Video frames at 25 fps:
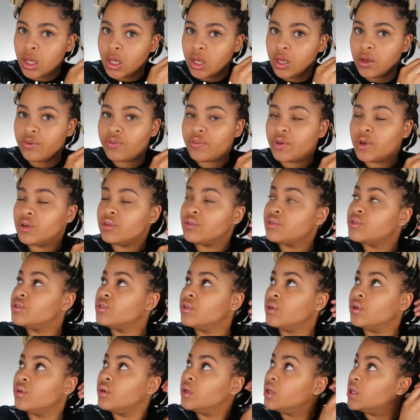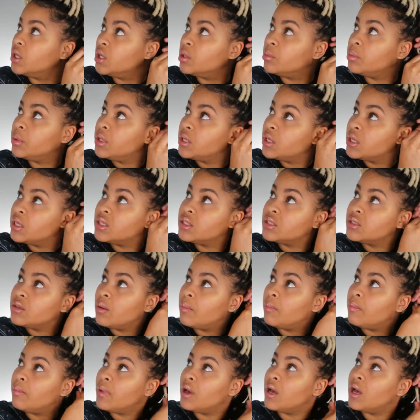It felt so good
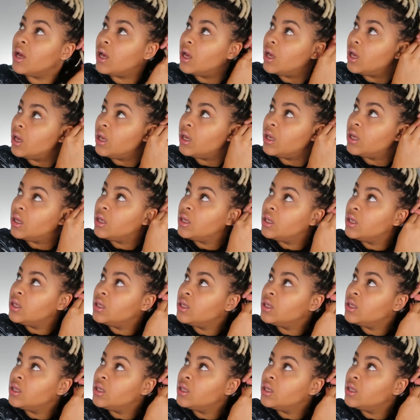because my